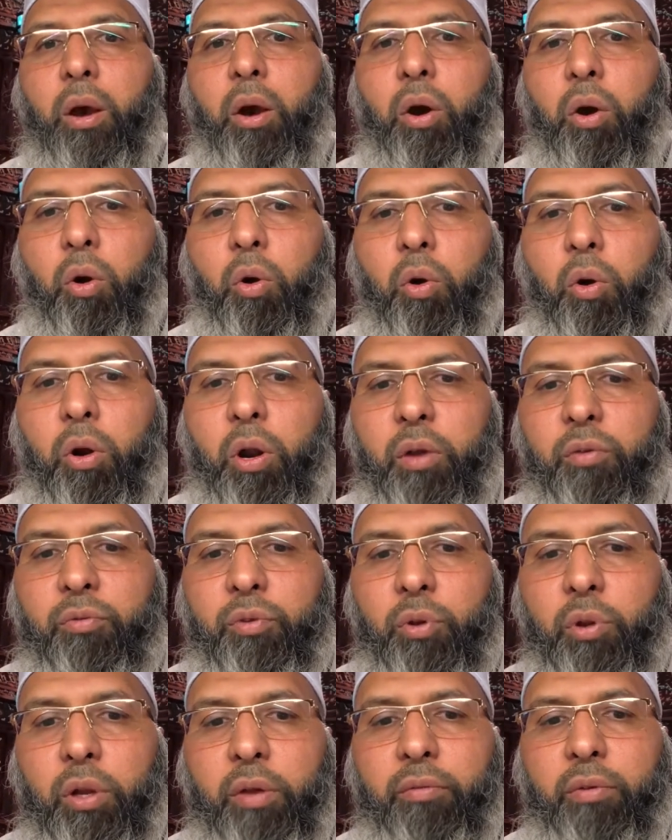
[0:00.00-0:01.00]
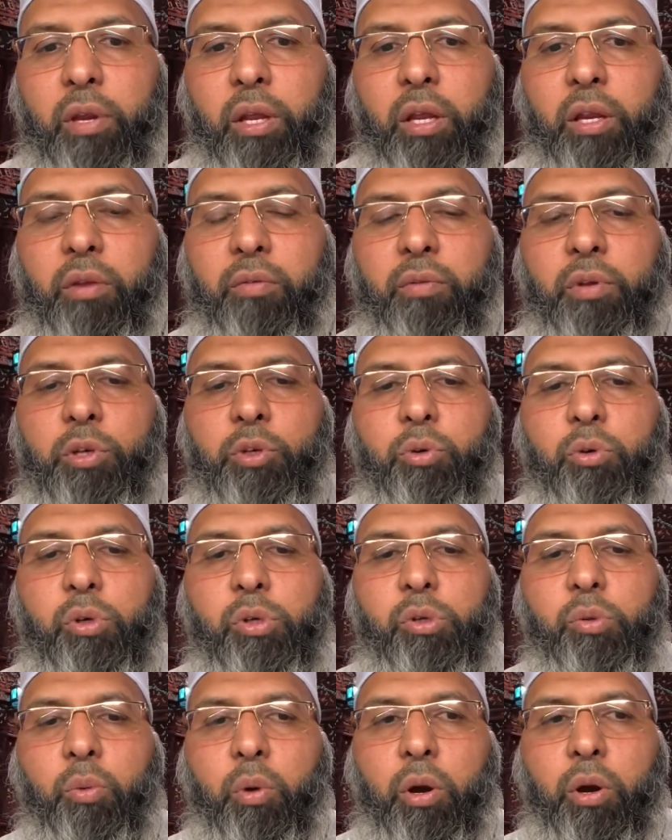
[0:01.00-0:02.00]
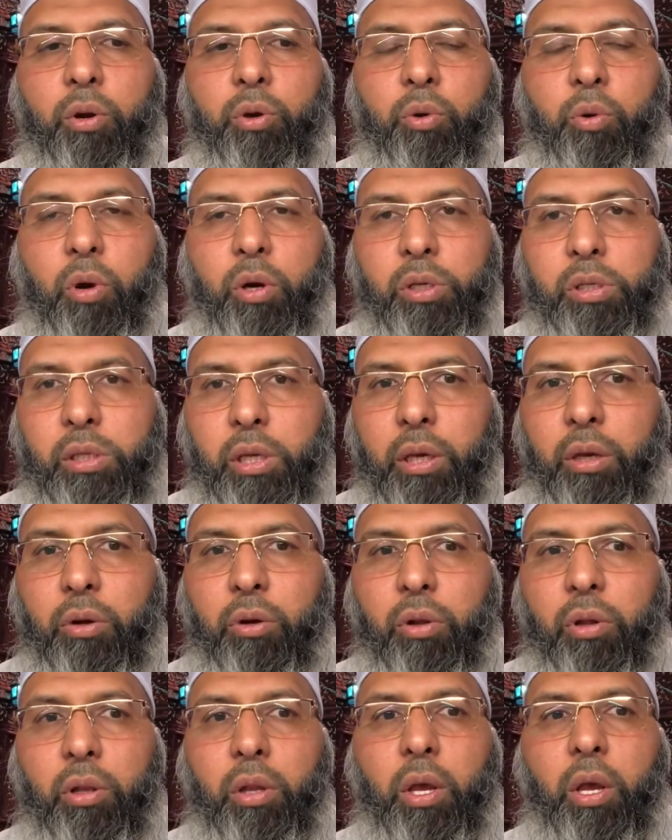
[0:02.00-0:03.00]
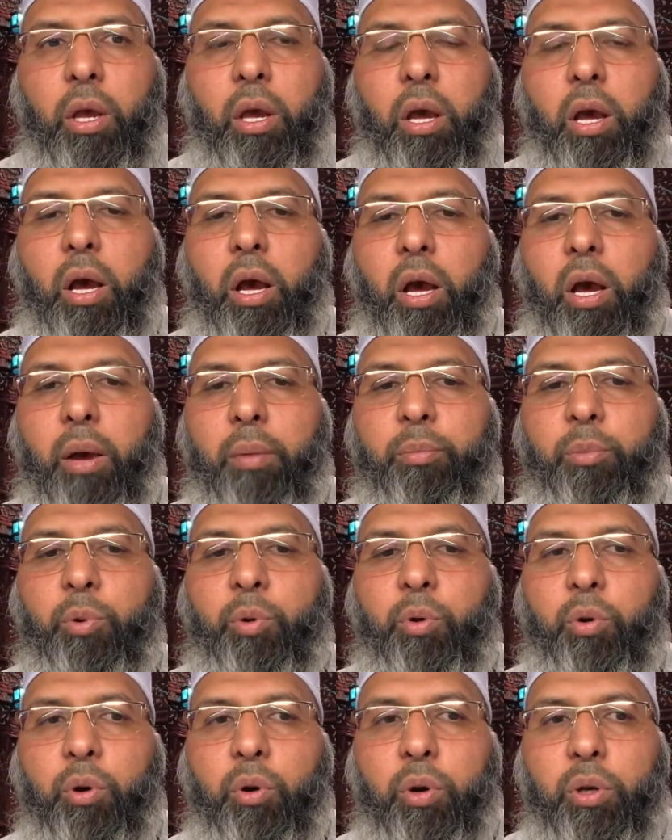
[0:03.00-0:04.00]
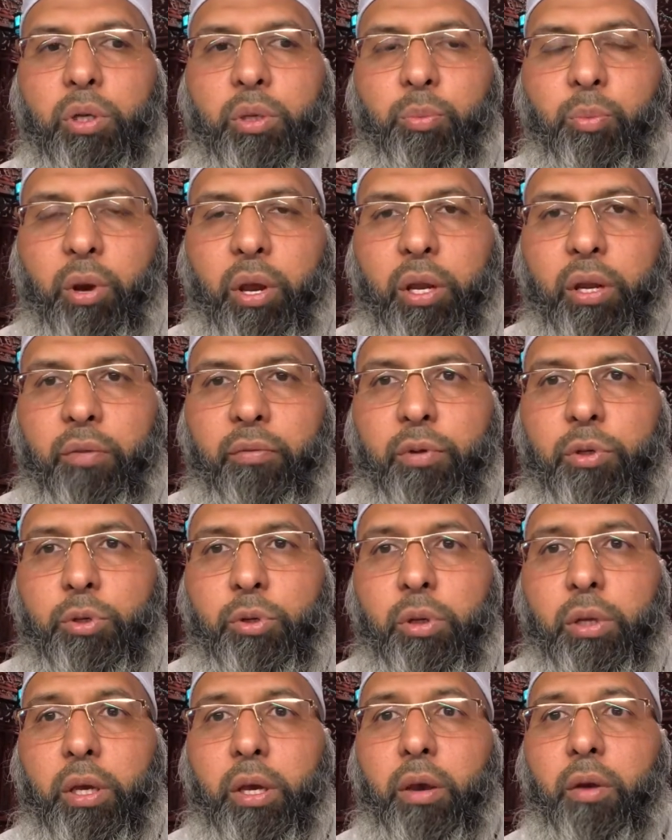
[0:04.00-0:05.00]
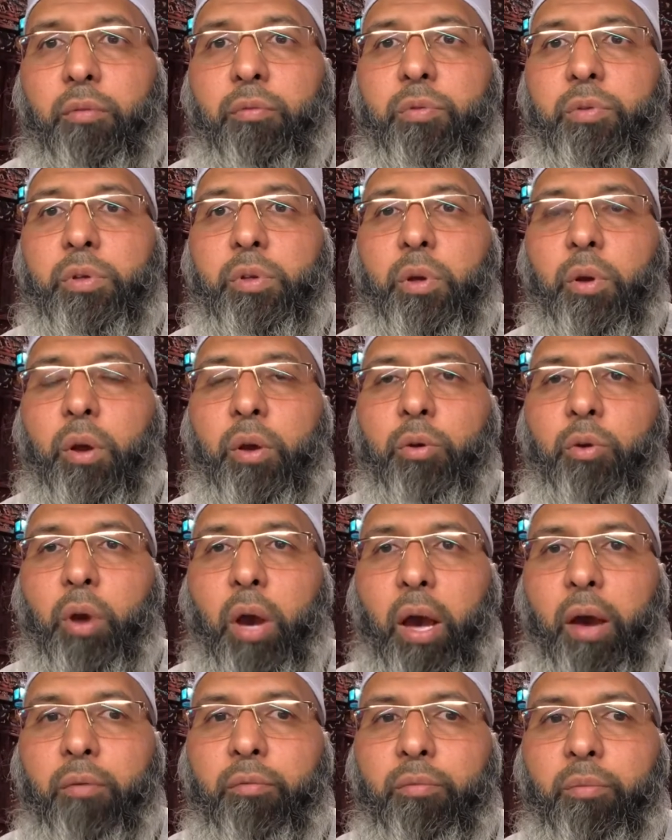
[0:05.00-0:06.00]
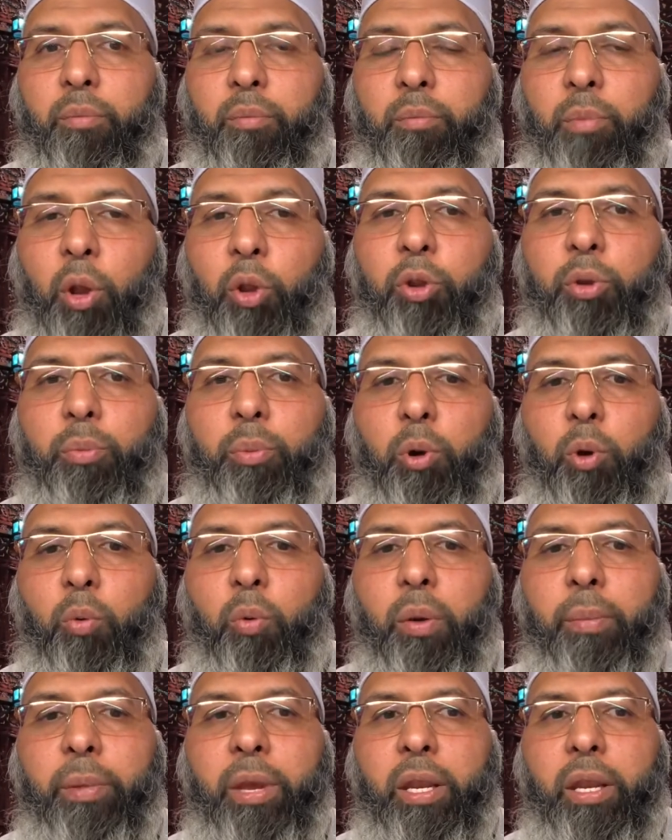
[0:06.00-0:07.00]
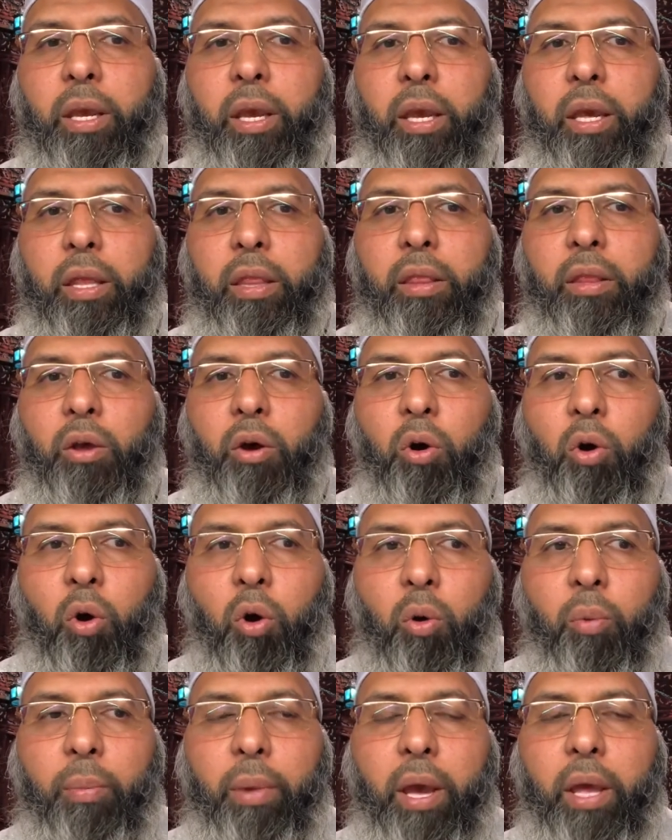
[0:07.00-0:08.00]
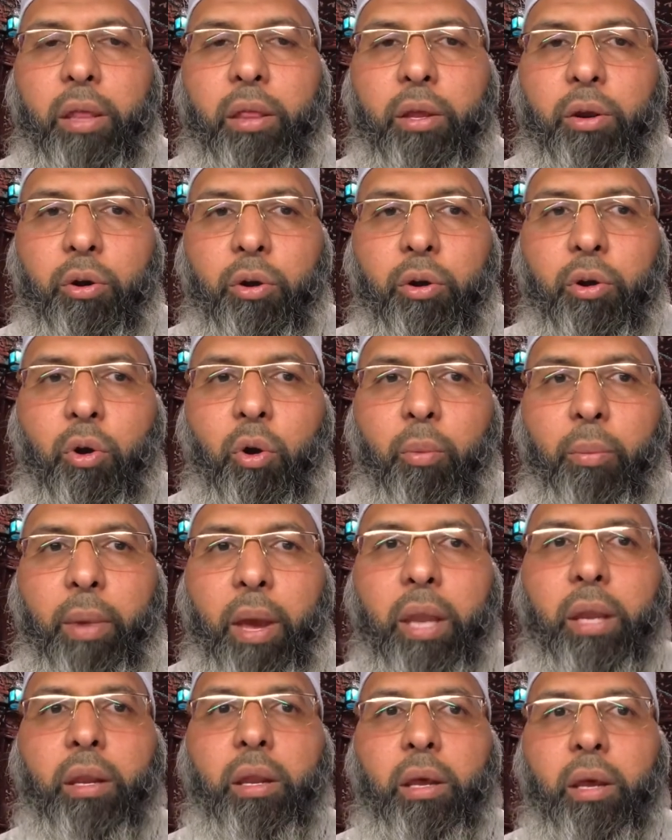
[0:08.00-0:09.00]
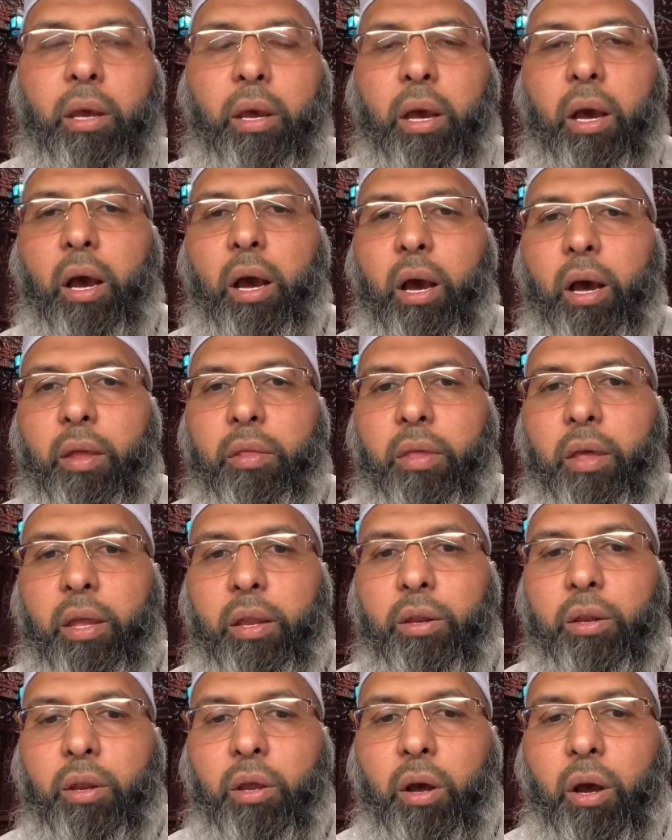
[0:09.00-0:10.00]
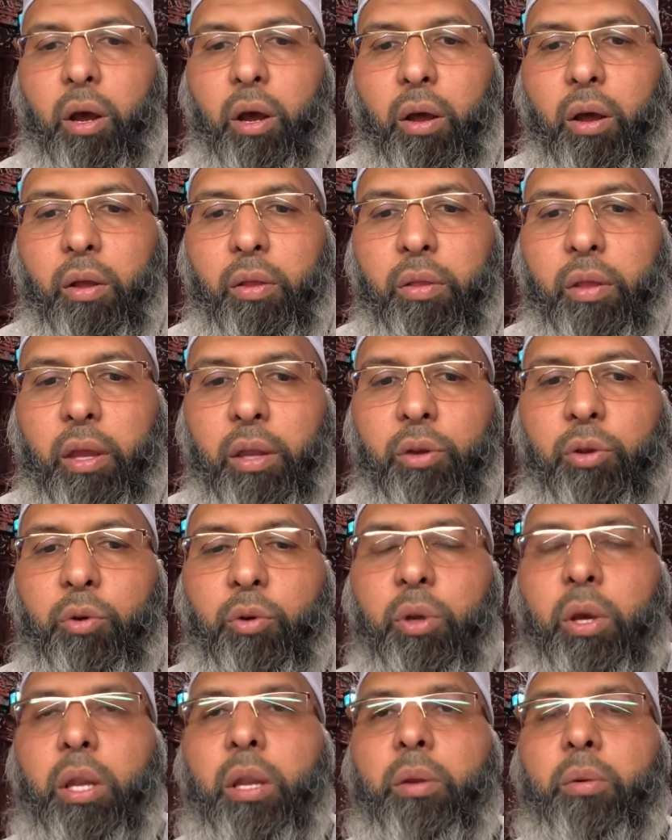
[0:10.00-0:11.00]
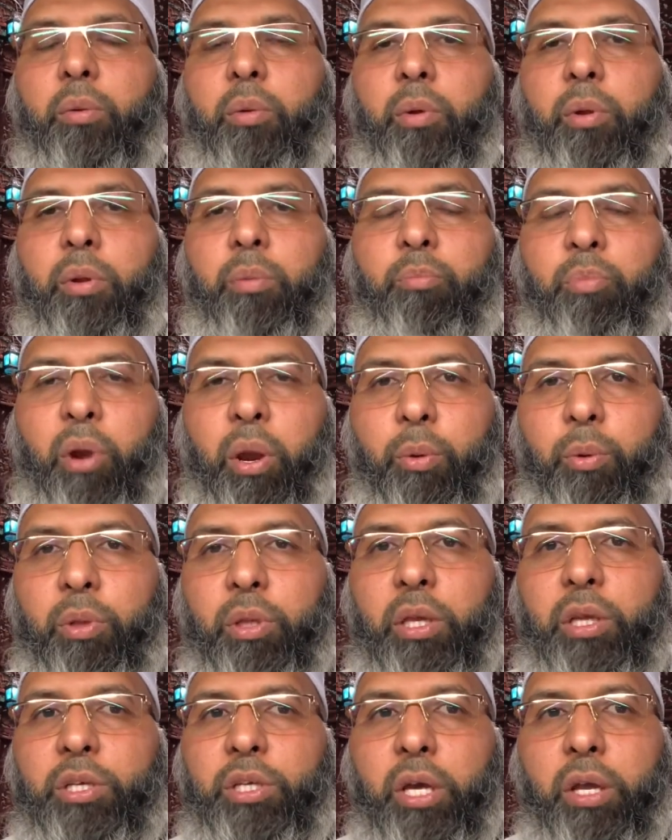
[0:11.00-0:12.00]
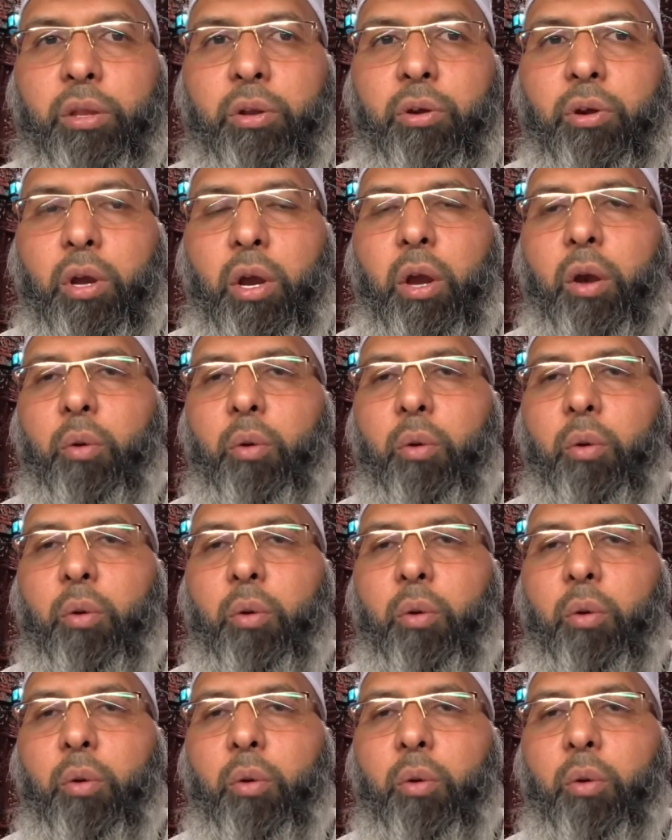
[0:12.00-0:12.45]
Or if you live in individuals where you are single, you're going to pray individually. If you have multiple women in the home and there are no men, then you can pray with each other.